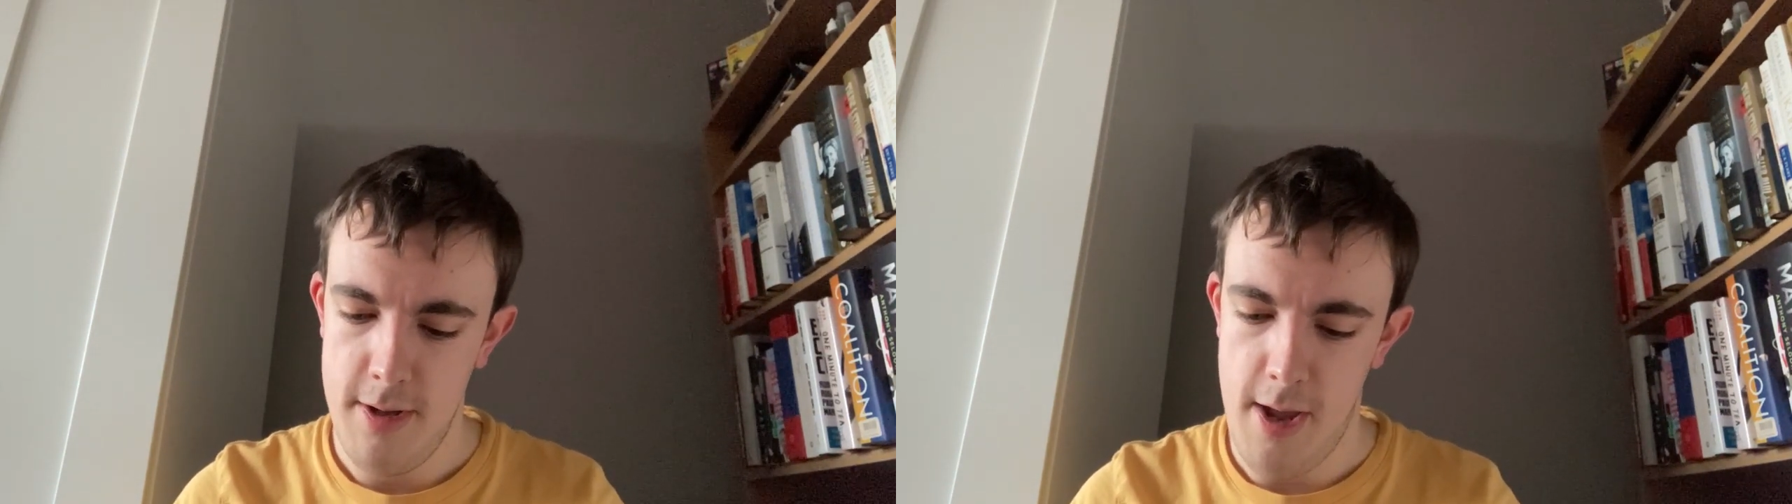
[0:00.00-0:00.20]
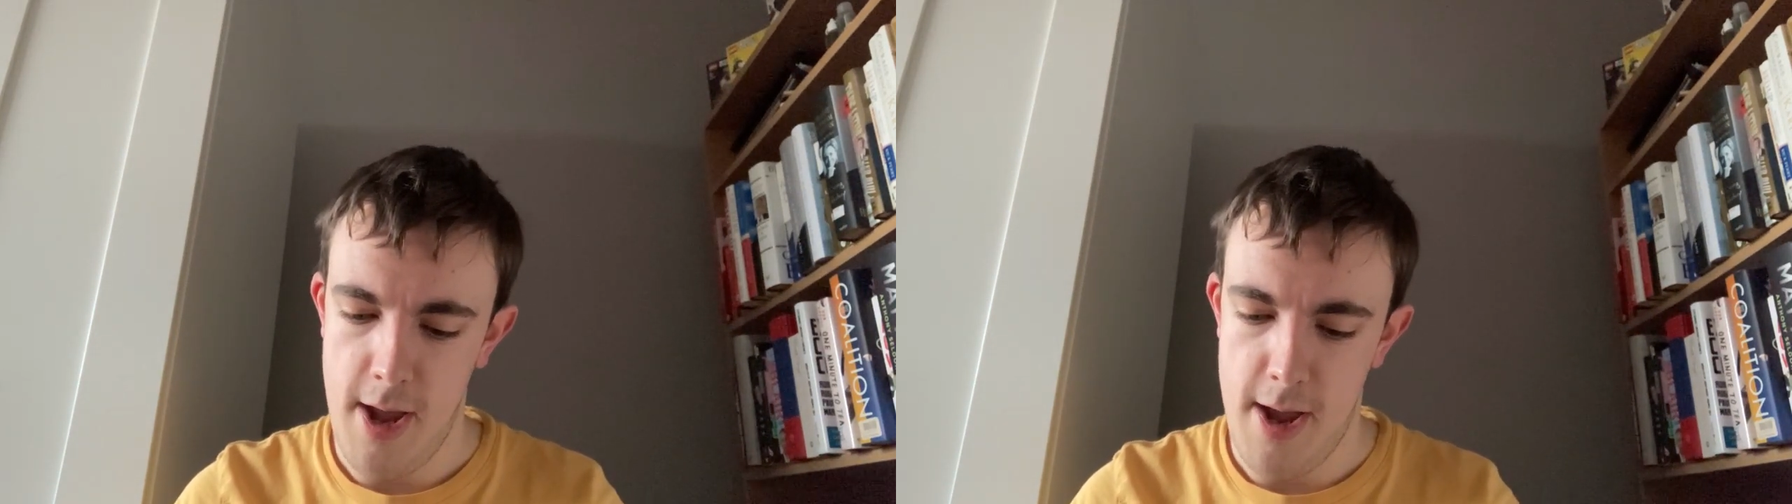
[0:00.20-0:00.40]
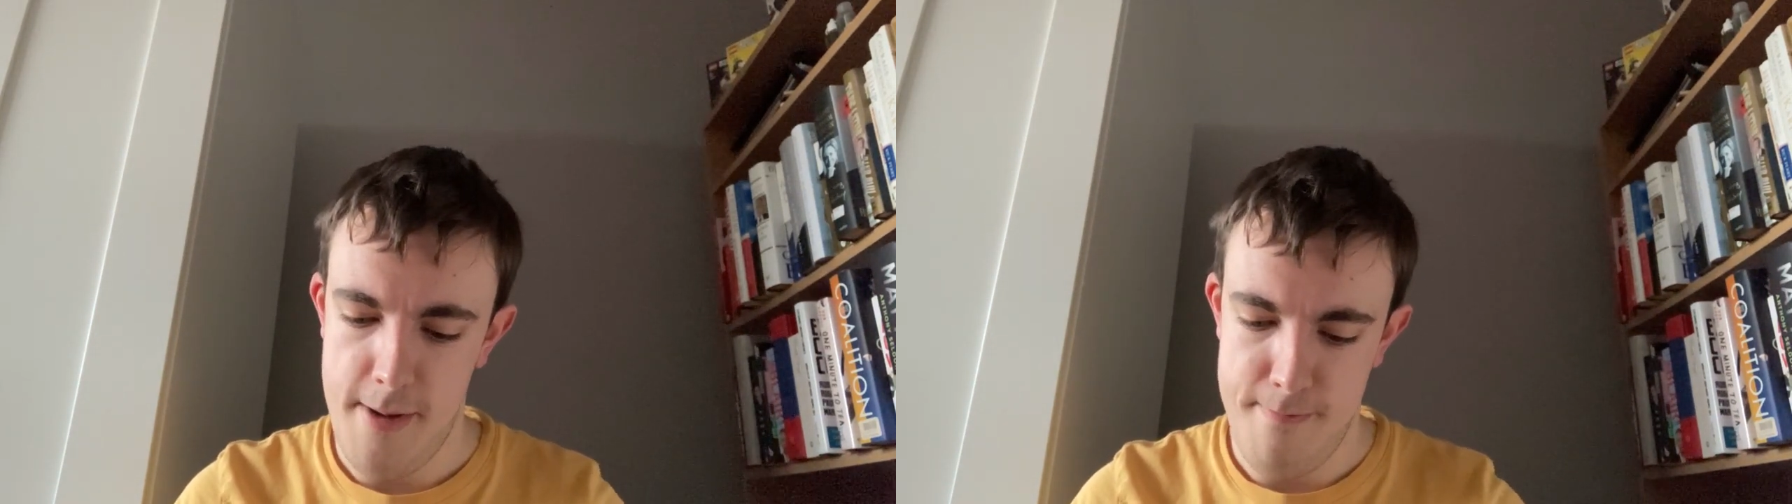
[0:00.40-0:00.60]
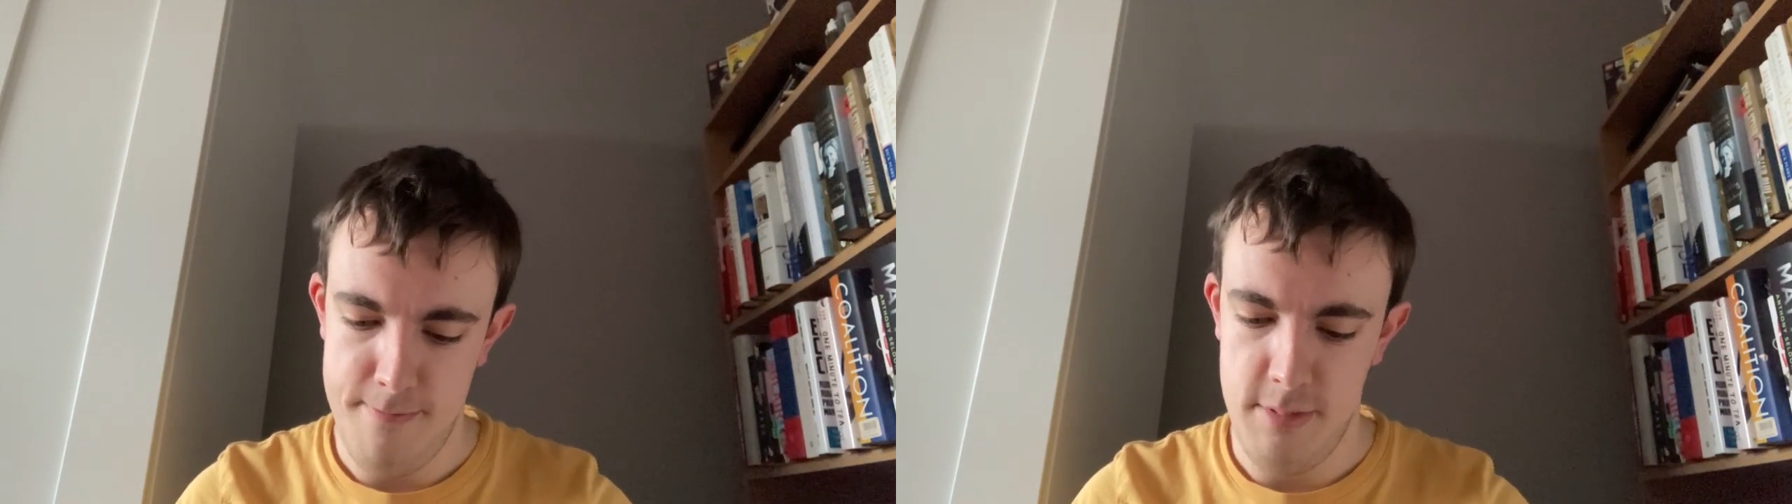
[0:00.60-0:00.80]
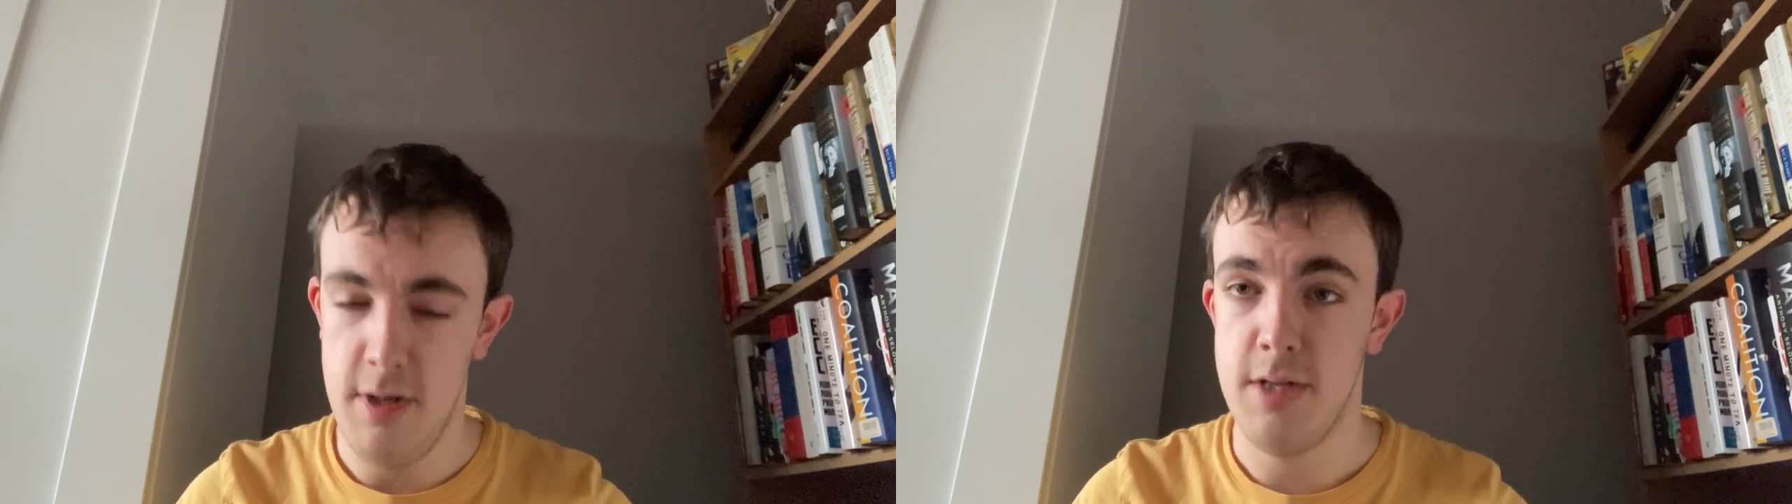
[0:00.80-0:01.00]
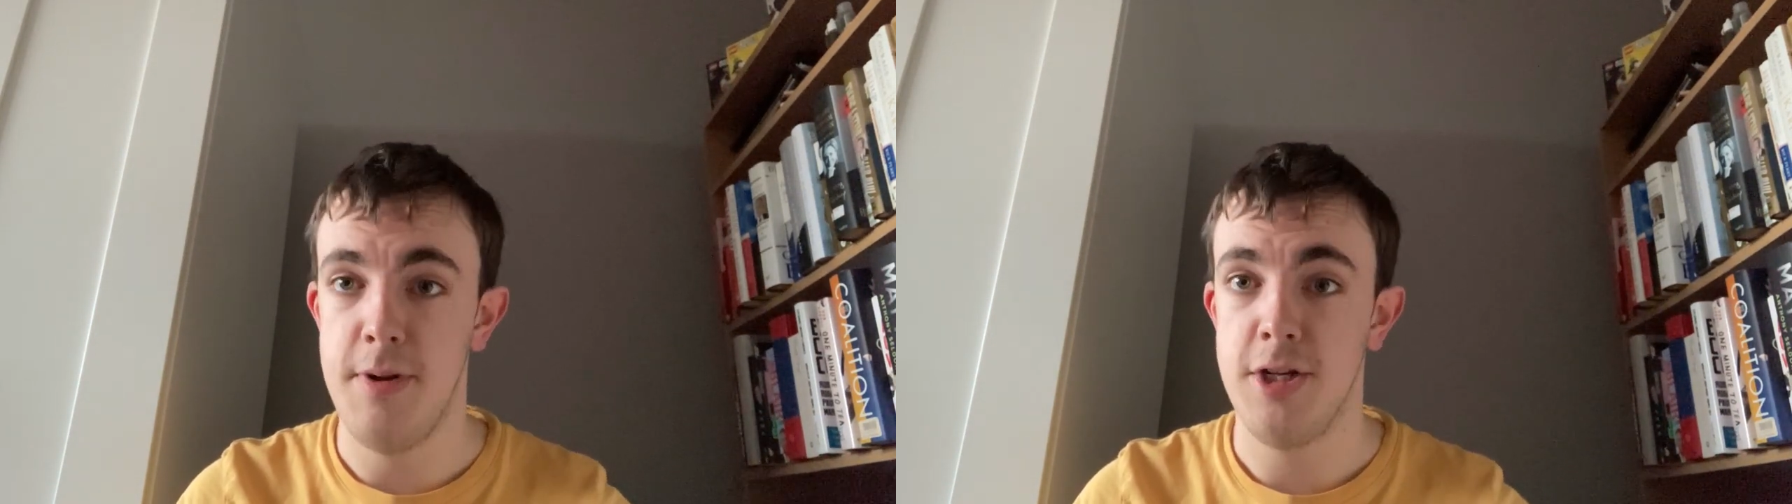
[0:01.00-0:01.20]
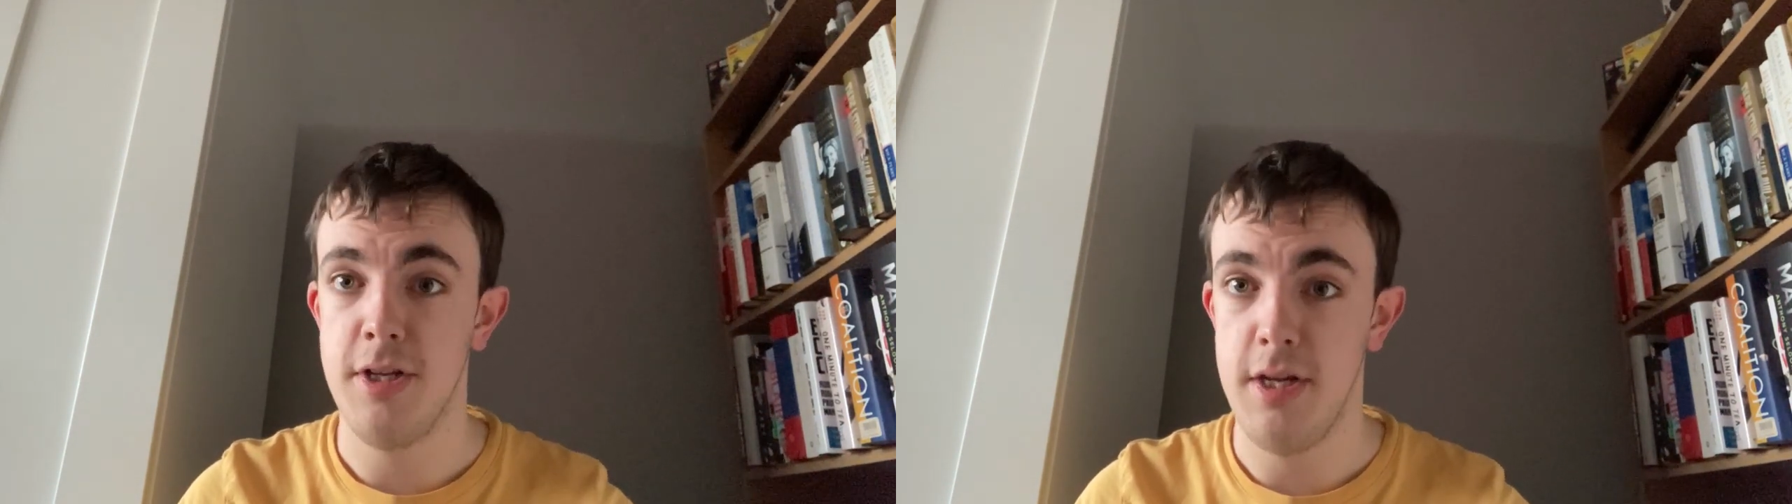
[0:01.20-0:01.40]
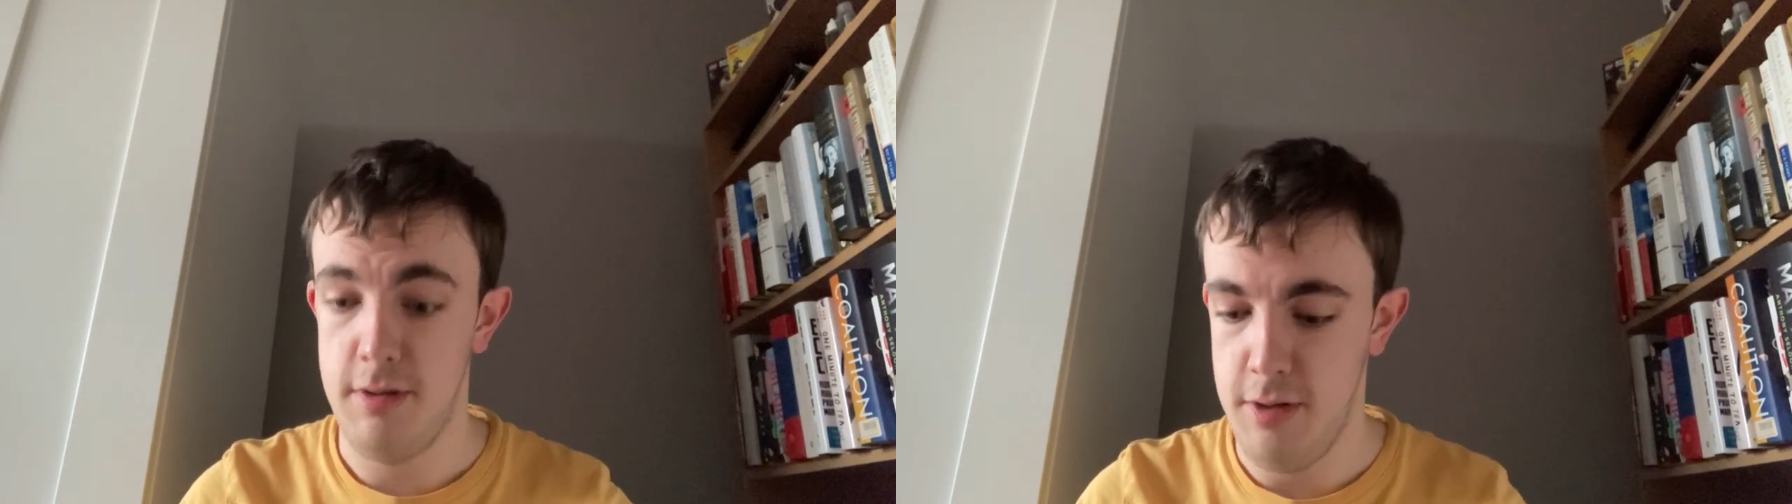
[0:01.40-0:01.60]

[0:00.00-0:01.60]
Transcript: Um, especially,